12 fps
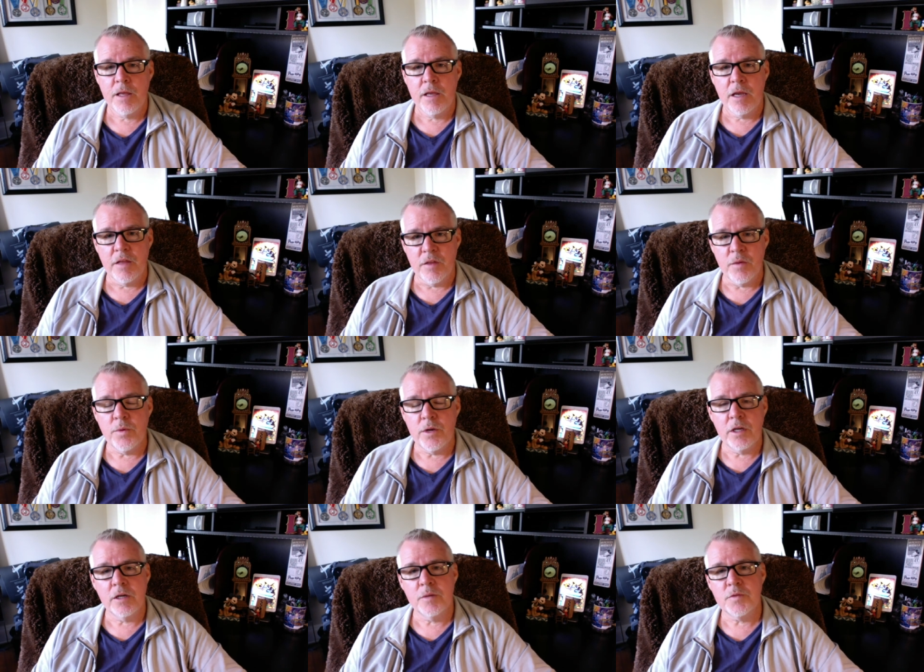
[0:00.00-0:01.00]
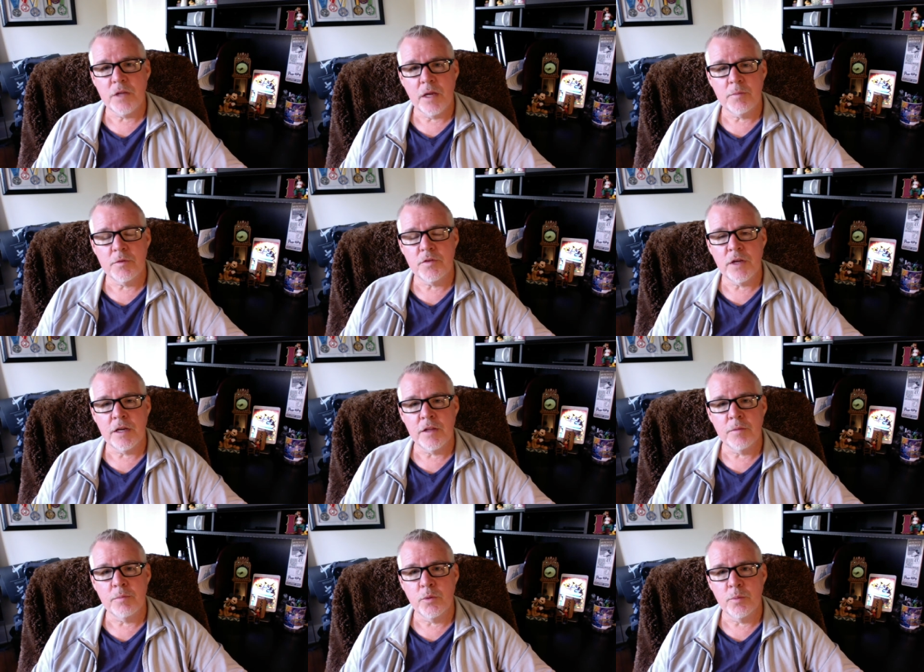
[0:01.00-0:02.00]
And then when it comes time to stand in the
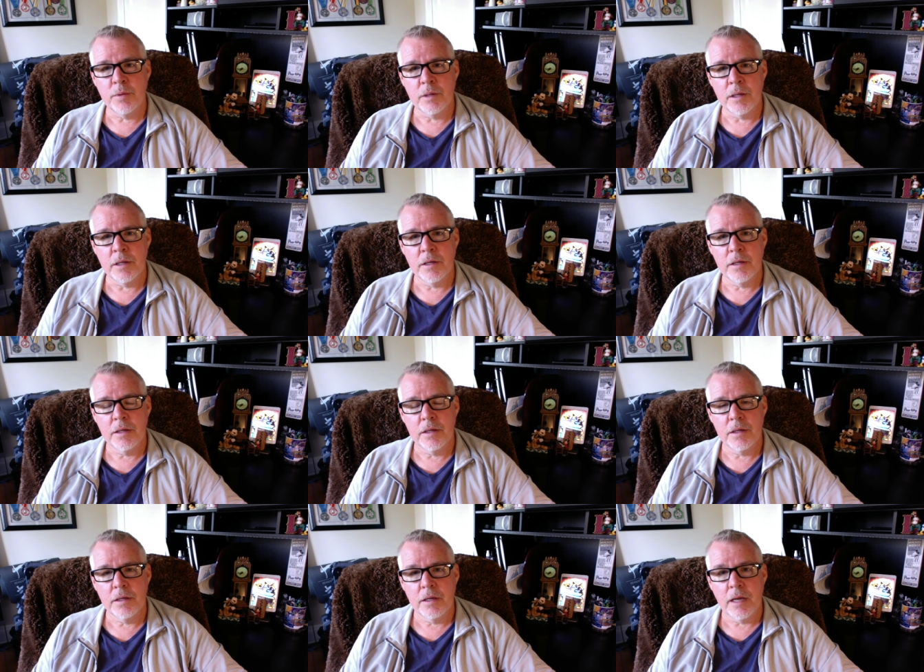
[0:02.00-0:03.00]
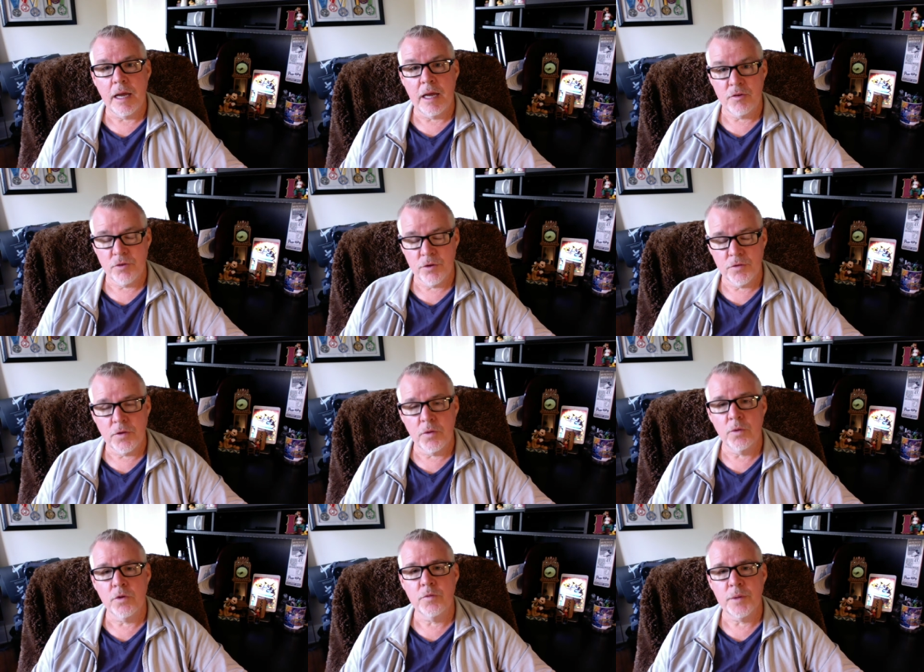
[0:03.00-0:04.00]
pulpit, I trust the
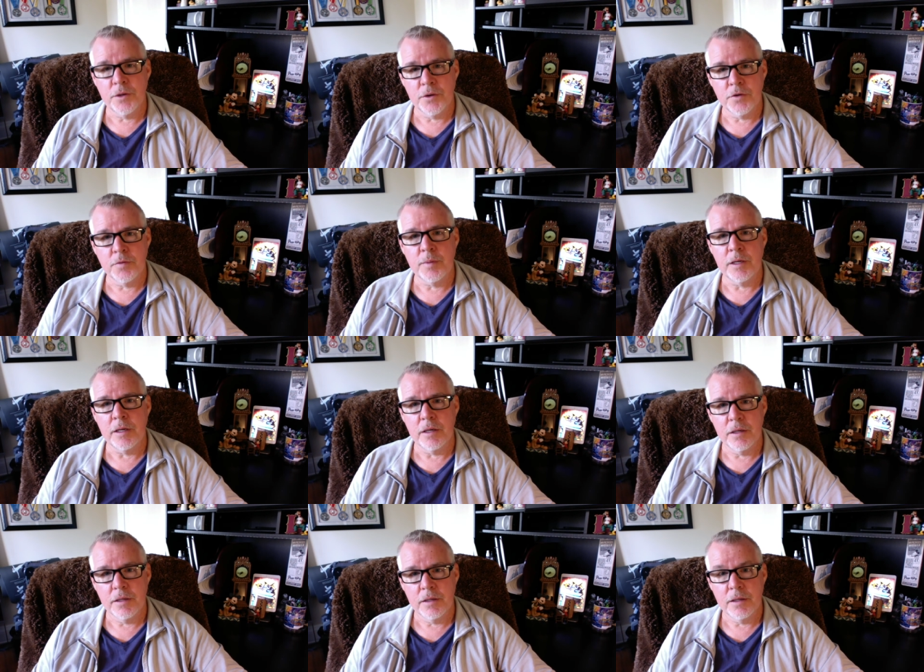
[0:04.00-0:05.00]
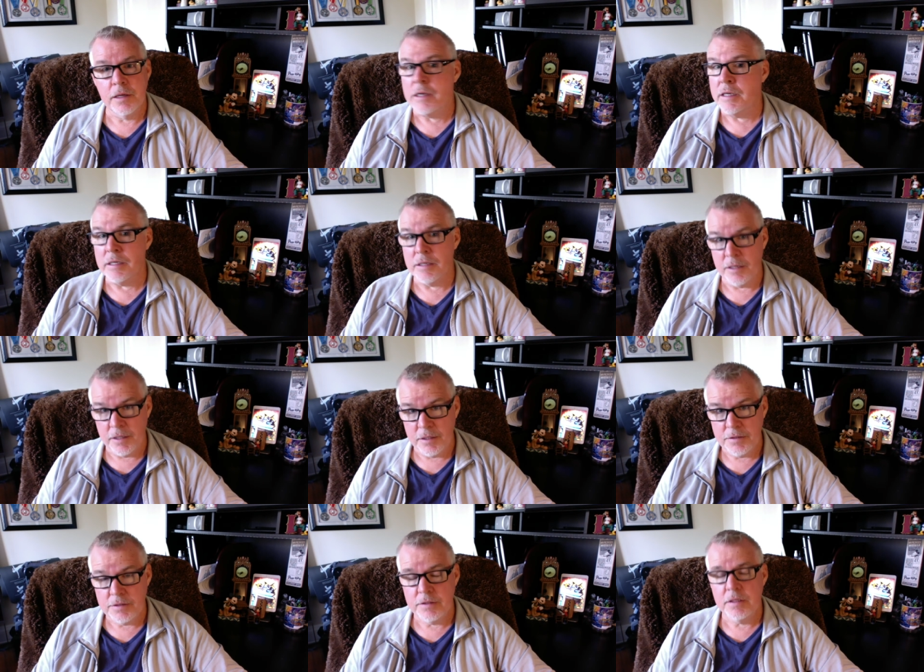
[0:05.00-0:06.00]
Holy Spirit to speak, and He does.
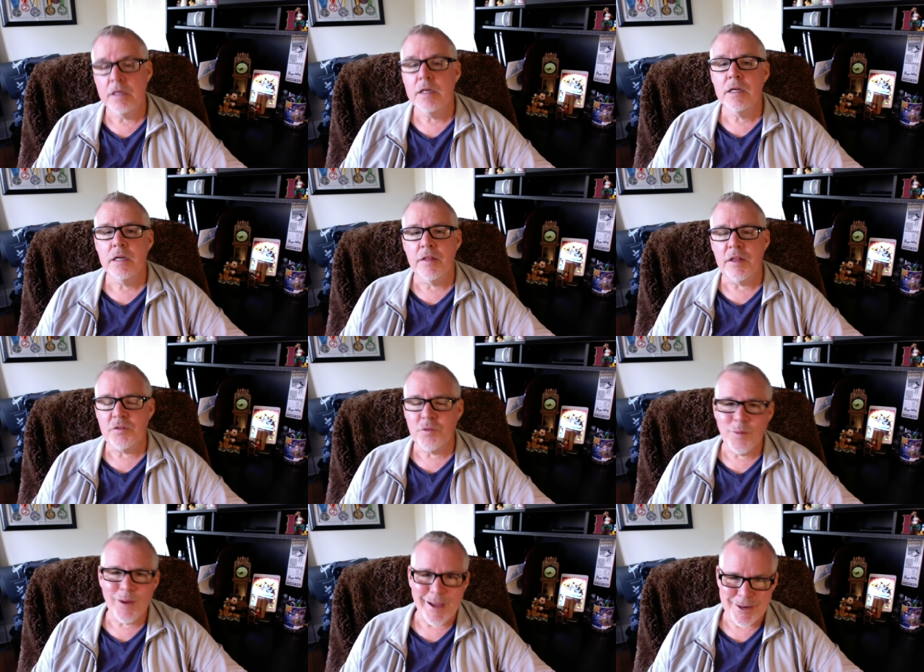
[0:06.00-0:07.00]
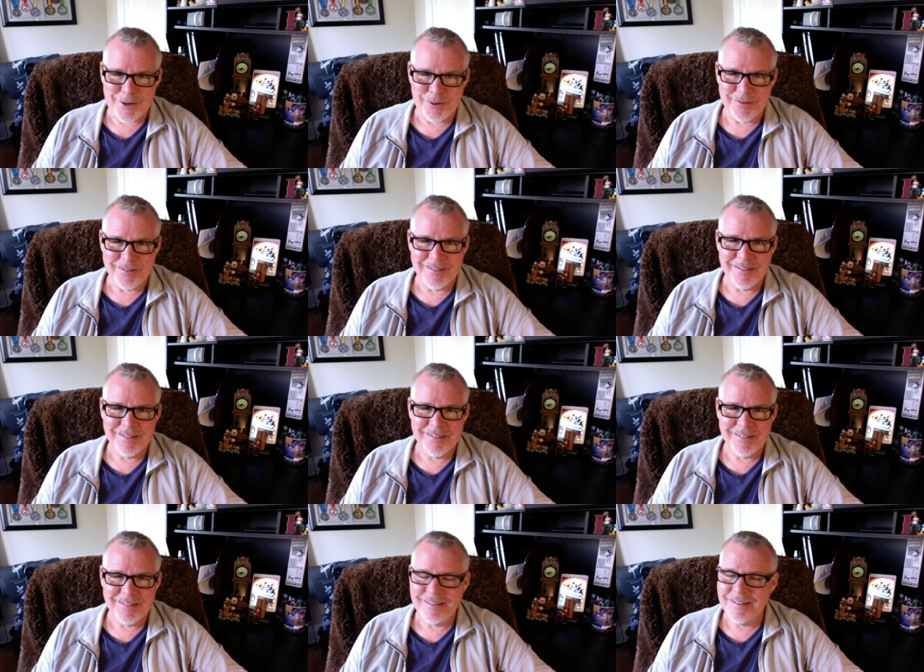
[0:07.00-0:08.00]
Now, that's the way I do it.
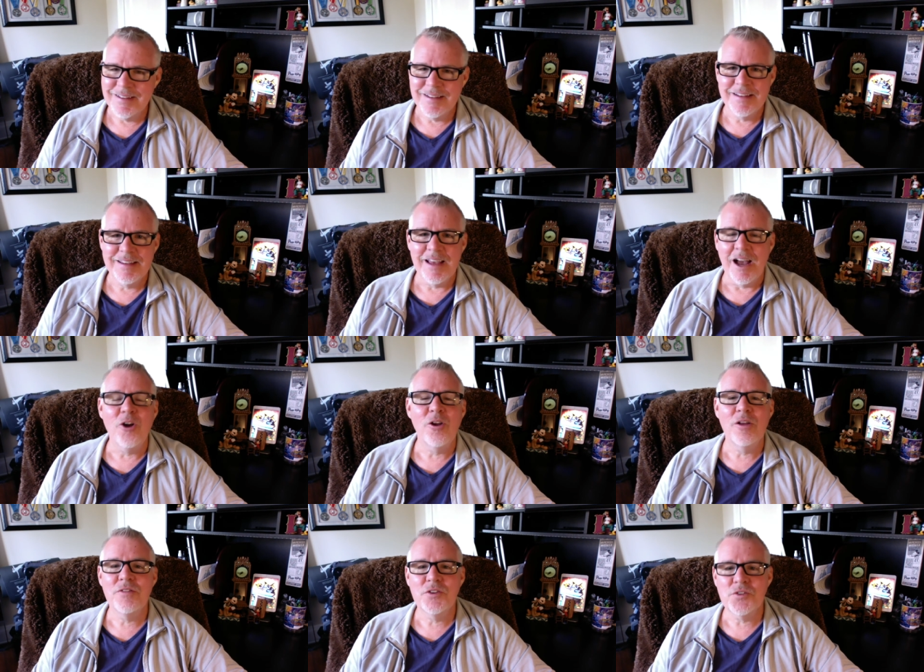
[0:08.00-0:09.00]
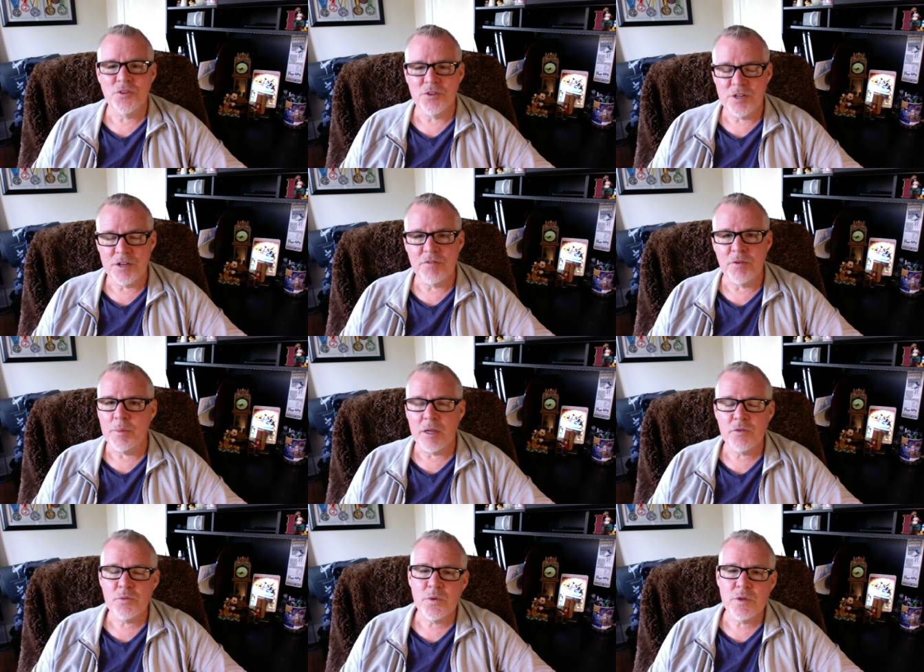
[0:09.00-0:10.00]
All of us are different, but I
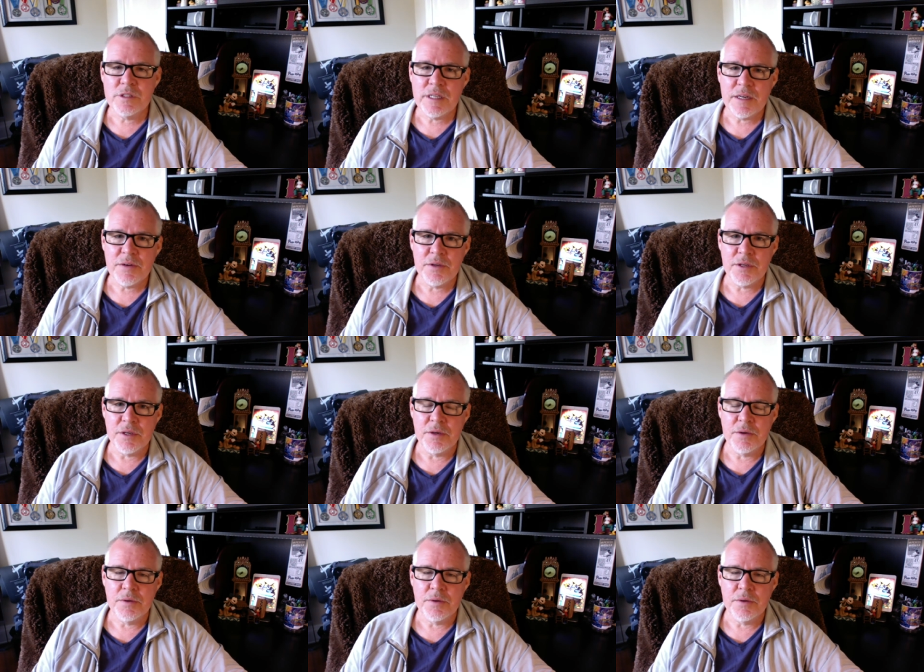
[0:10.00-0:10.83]
just want to tell you